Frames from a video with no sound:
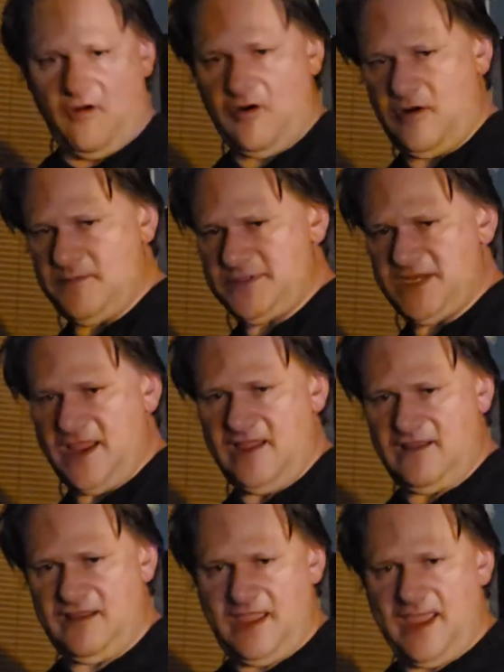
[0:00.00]
Arms
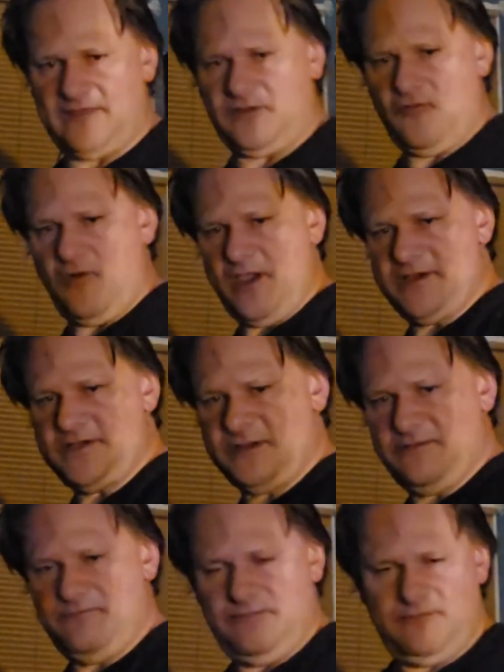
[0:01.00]
at the
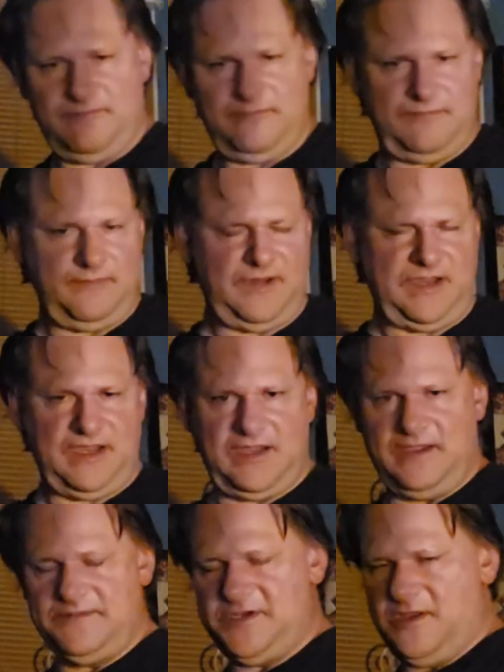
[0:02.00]
waist
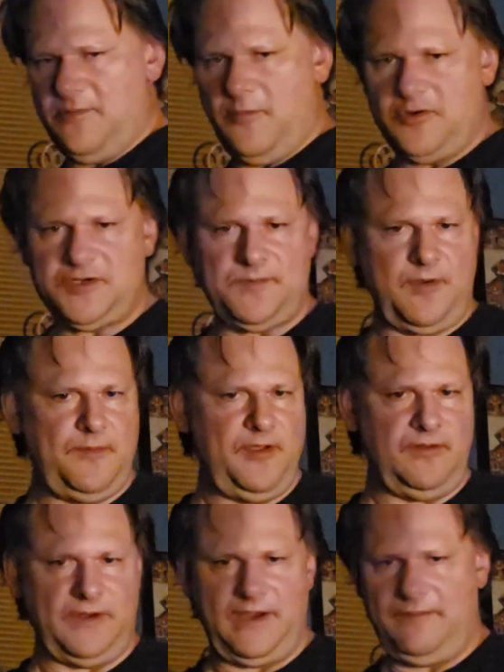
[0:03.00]
gives you the most
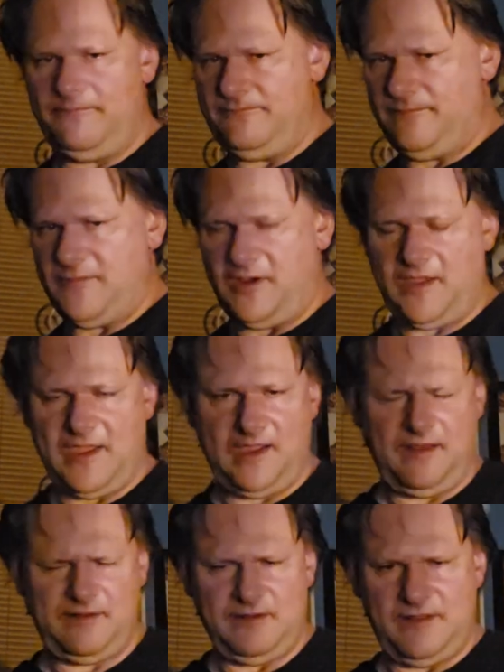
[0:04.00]
mobility.
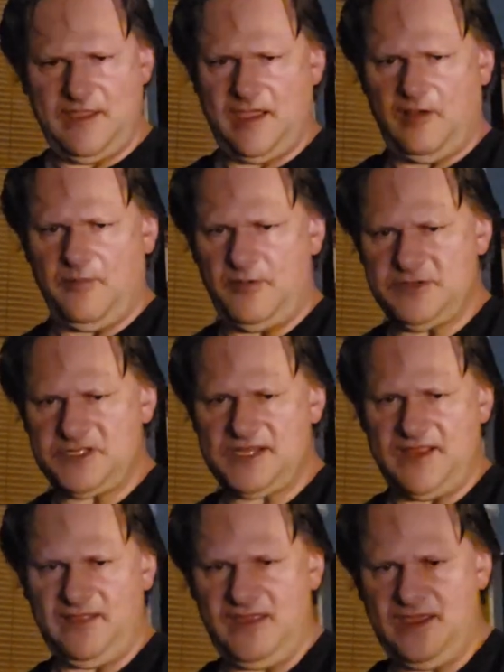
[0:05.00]
Okay? Elbows
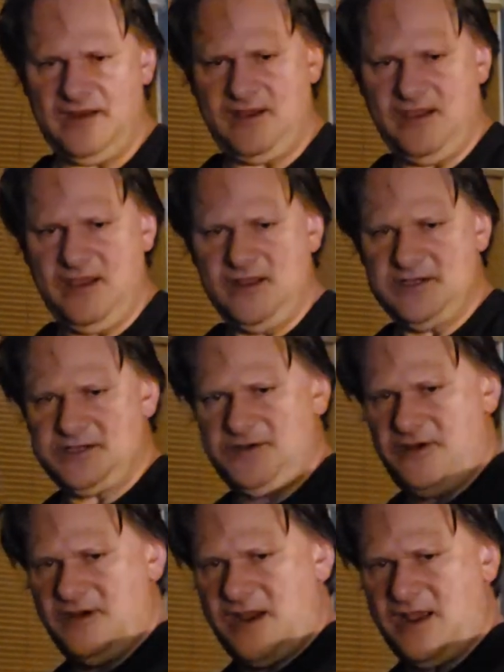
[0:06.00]
slightly in,
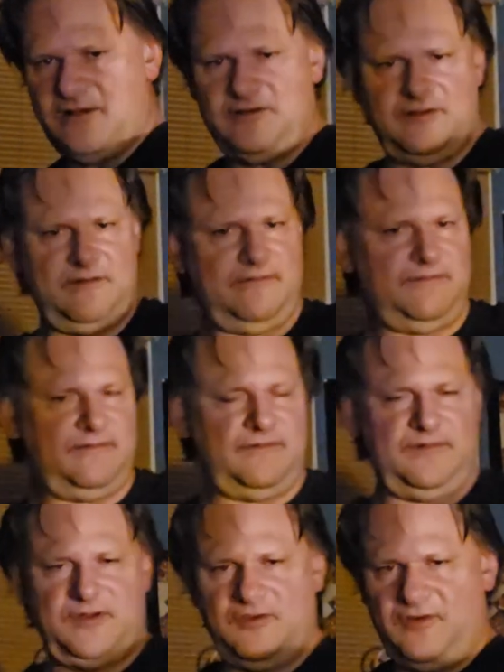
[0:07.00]
so you're not
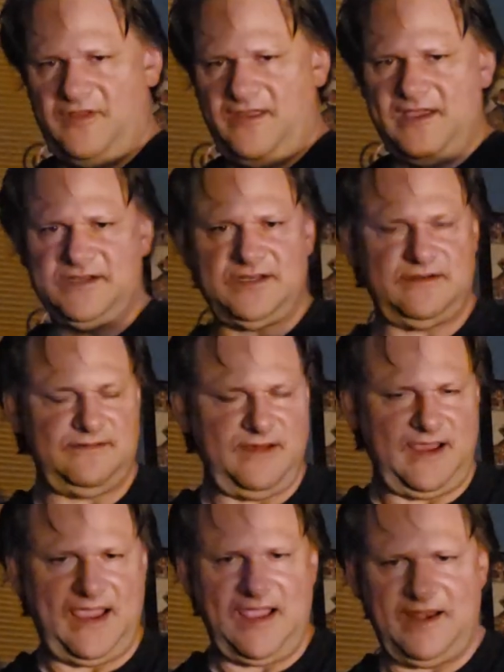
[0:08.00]
doing this,
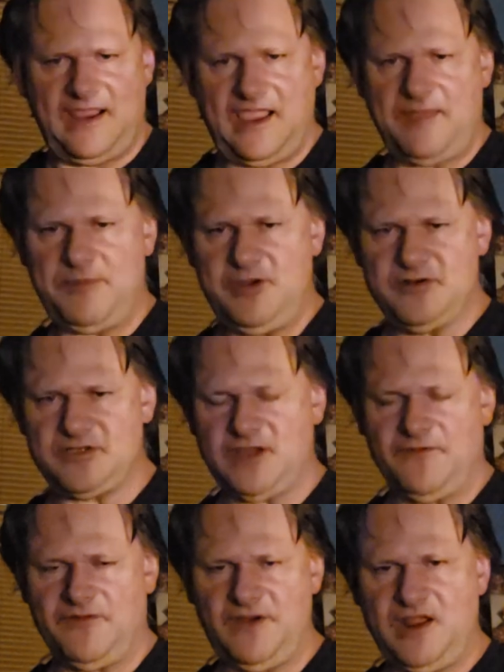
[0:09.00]
handicapping
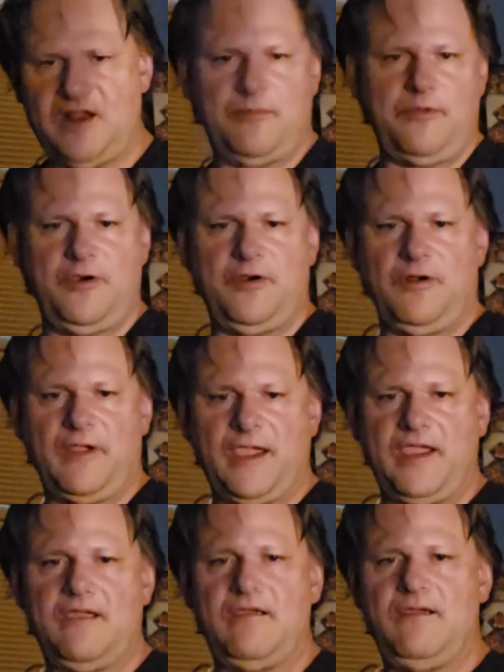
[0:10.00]
yourself. You're not a bird,
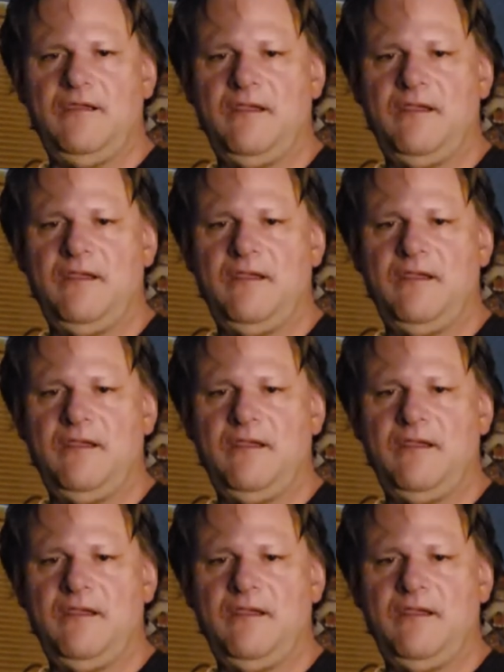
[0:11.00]
okay?